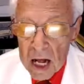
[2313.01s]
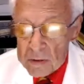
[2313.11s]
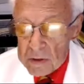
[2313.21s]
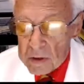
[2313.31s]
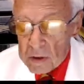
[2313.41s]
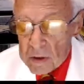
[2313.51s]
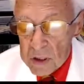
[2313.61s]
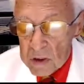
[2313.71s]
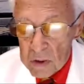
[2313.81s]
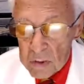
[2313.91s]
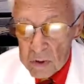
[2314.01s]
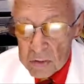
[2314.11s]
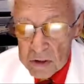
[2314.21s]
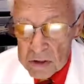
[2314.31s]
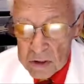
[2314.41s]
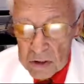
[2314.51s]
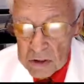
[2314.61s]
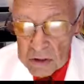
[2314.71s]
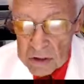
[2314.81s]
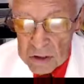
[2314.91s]
absolutely normal blood
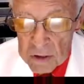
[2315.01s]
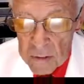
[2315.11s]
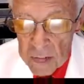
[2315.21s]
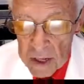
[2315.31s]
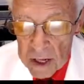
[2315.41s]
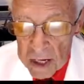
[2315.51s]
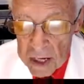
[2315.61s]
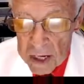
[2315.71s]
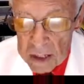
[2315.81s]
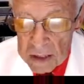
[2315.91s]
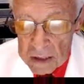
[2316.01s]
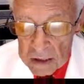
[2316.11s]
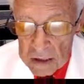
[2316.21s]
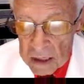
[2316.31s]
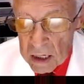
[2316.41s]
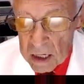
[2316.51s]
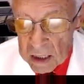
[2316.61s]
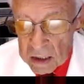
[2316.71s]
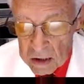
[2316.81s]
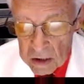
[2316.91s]
sugars. And I